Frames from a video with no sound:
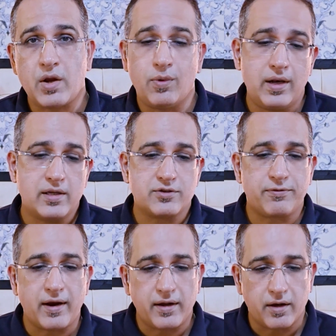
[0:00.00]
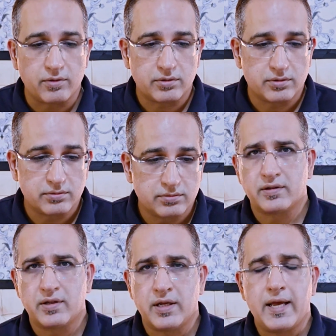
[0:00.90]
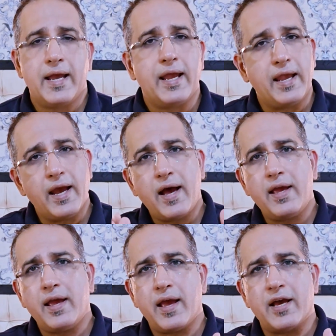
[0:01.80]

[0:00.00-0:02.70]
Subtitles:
Well, let's find out. AI